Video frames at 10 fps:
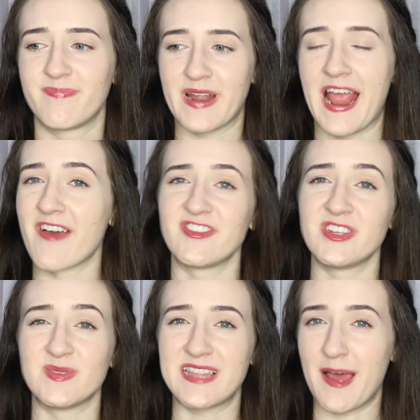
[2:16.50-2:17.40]
But I haven't
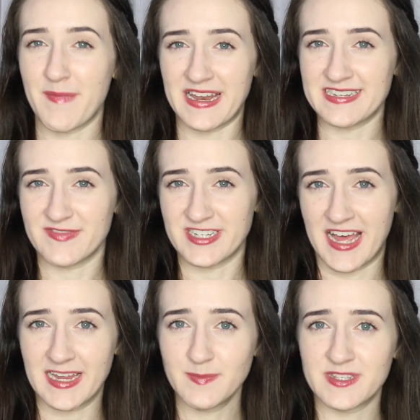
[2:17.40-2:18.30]
used that many different
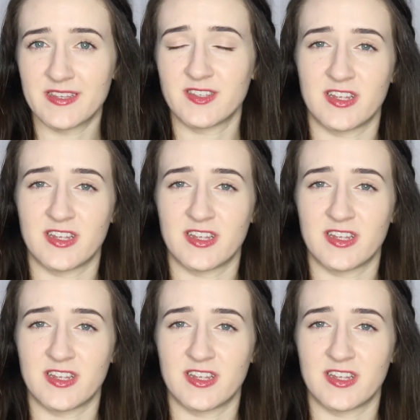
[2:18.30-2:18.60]
types,